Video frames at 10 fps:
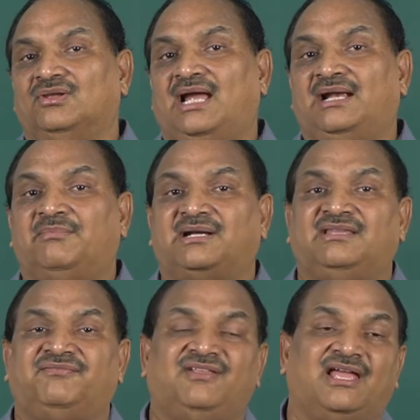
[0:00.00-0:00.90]
But
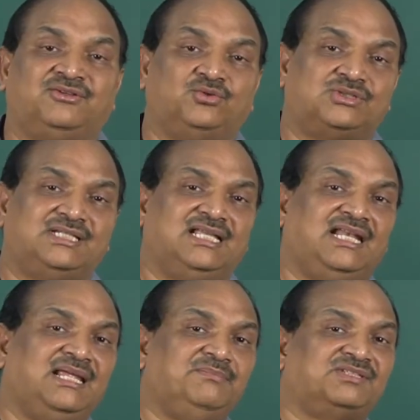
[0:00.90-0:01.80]
if they're using the
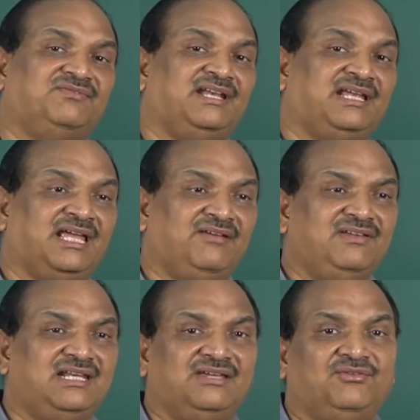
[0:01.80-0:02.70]
limbs very
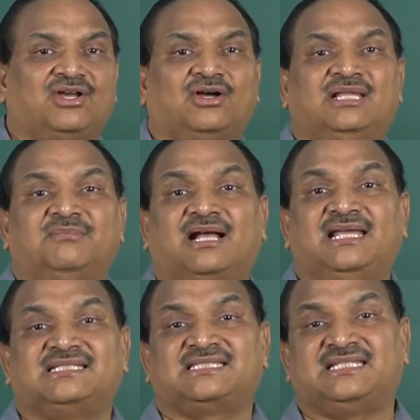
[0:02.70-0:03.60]
heavily, we call them
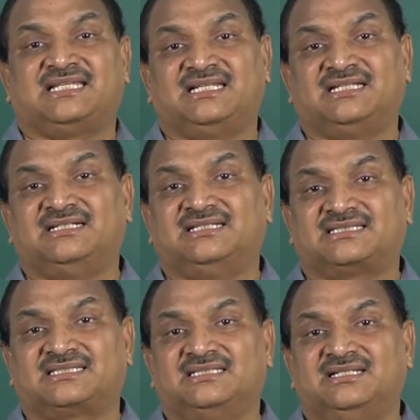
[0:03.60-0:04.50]
kinesthetic
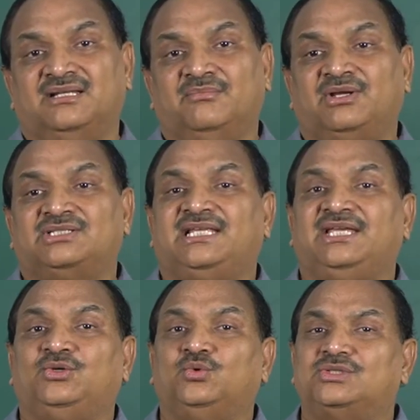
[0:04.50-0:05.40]
learners, because they
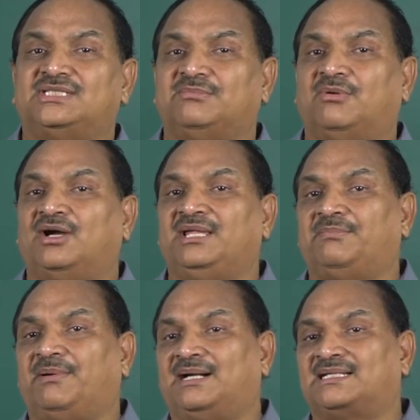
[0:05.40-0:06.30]
use the body
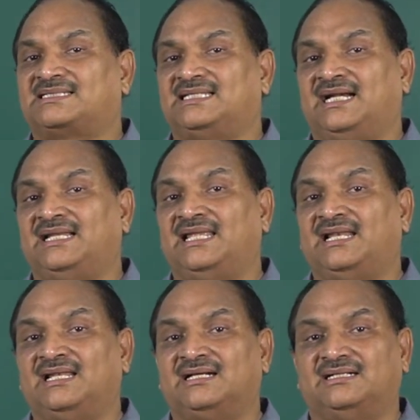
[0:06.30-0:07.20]
parts and they
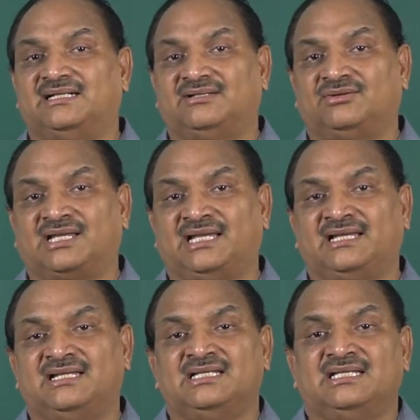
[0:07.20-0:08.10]
learn.
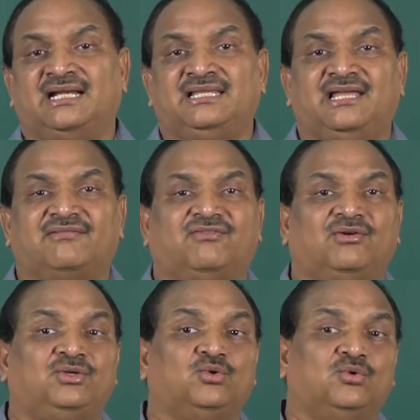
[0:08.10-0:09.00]
Okay, and therefore
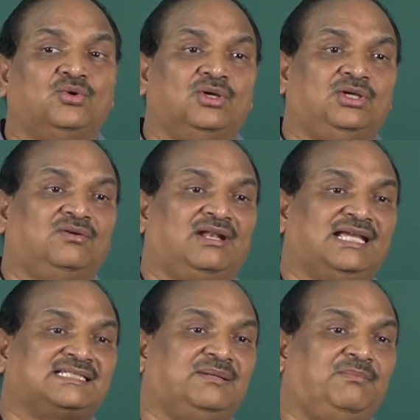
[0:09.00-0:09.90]
your
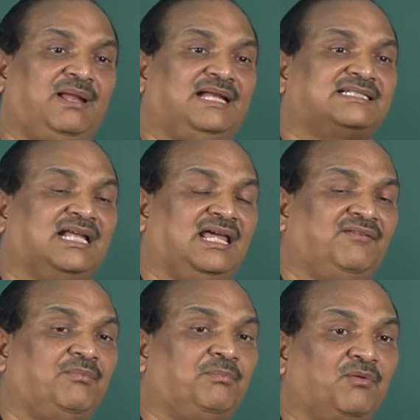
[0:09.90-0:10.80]
lesson plan shall
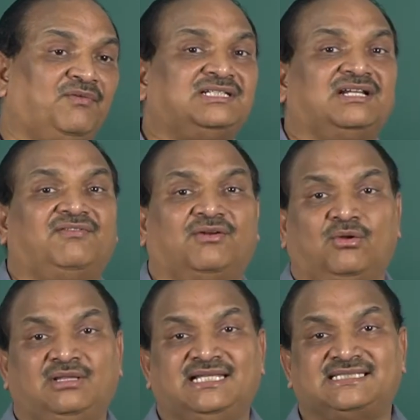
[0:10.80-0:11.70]
have a provision for
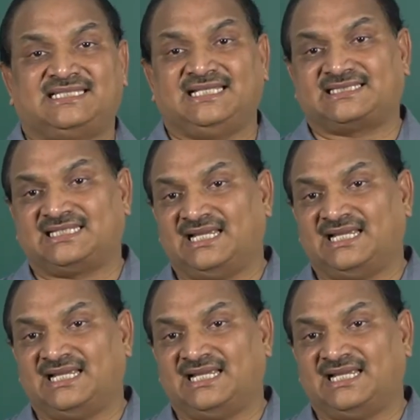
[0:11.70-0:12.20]
all these things,